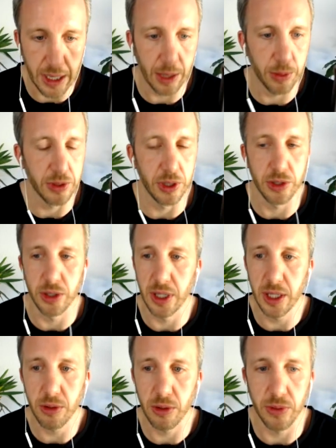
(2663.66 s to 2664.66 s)
acquisition,
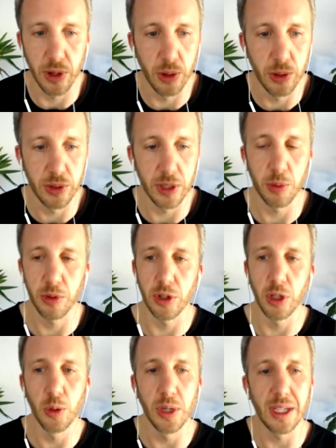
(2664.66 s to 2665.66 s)
either of those, it's what's a
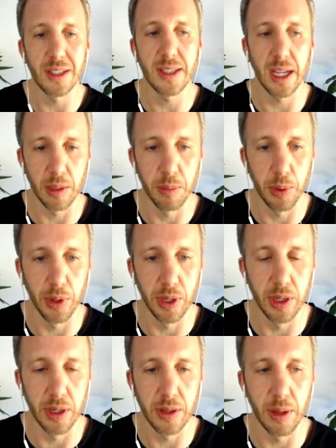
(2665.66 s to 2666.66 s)
unique selling
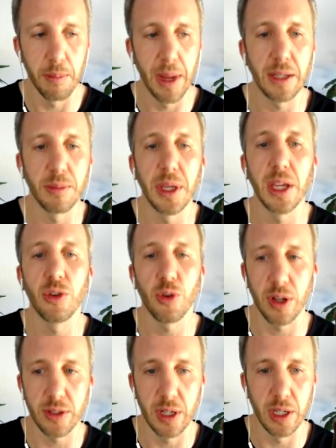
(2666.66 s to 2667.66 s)
point that makes me
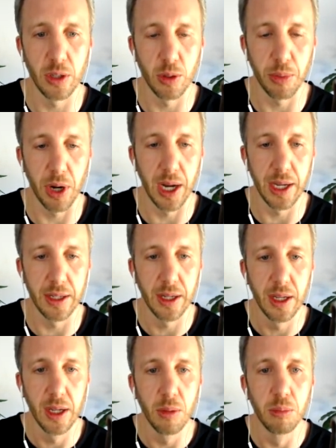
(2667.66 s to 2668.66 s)
interested in your brand
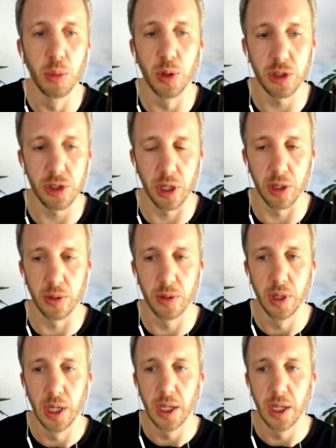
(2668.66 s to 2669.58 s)
more so.